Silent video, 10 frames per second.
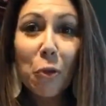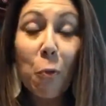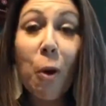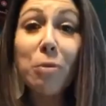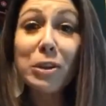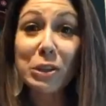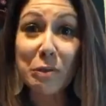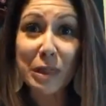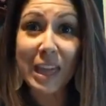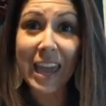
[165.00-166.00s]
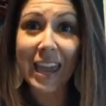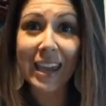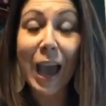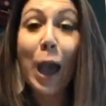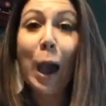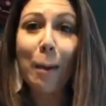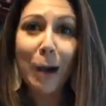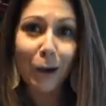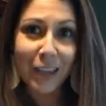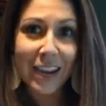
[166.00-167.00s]
What would you think
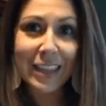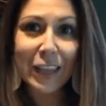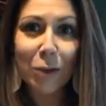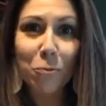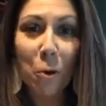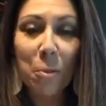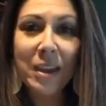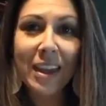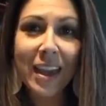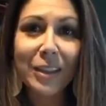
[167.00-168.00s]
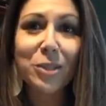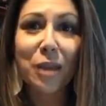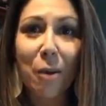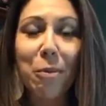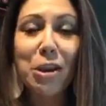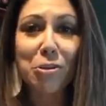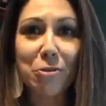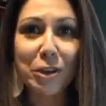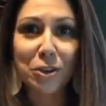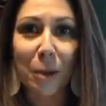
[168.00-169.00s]
about getting the enrollment kit so that way you
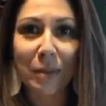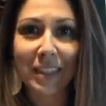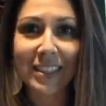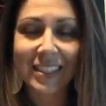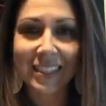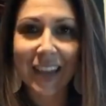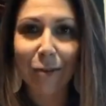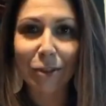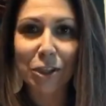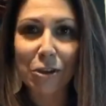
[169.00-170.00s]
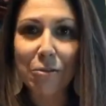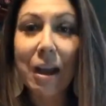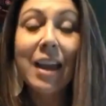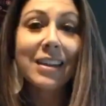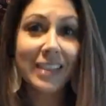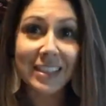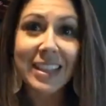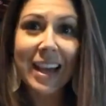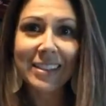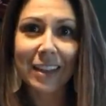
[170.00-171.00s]
can shop at this discount too?
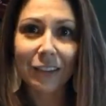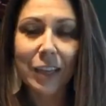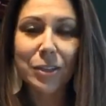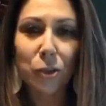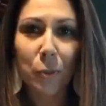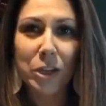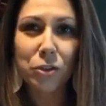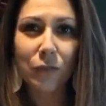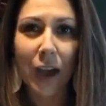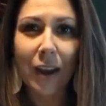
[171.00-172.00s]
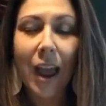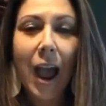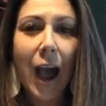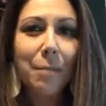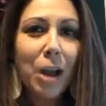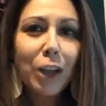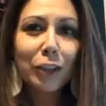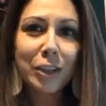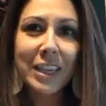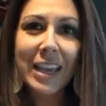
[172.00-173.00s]
Doesn't that sound like so much fun? I'm not
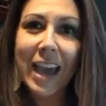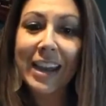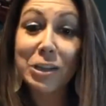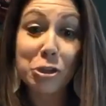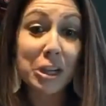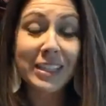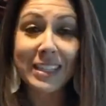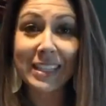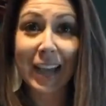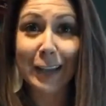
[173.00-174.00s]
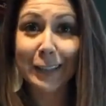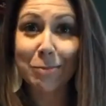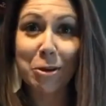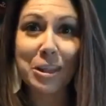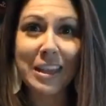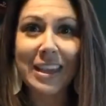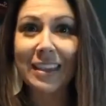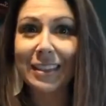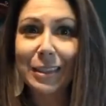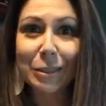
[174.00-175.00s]
looking at it just as a customer
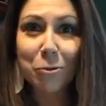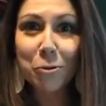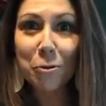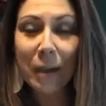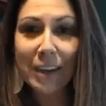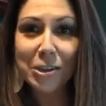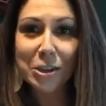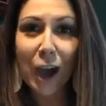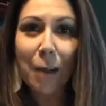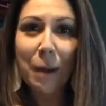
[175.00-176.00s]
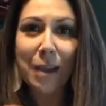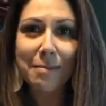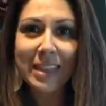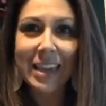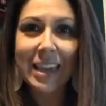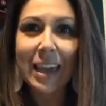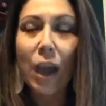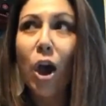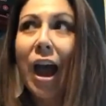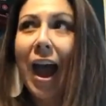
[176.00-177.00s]
thinking this is a cool way to shop. I'm
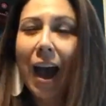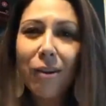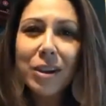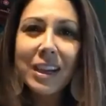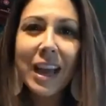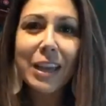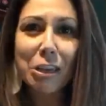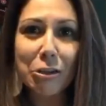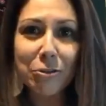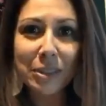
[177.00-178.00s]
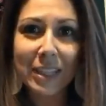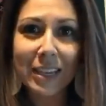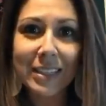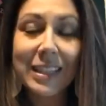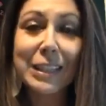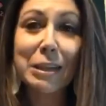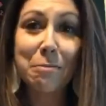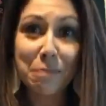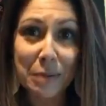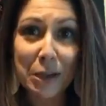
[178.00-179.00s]
thinking, how can I use this
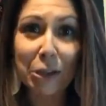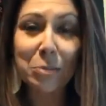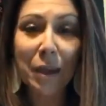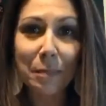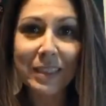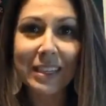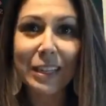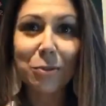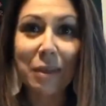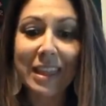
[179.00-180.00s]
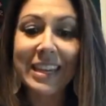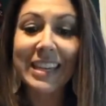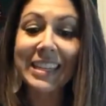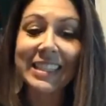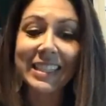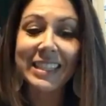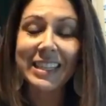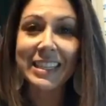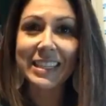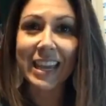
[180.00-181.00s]
to build my business within
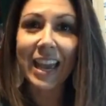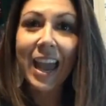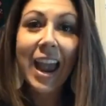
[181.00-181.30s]
consistency?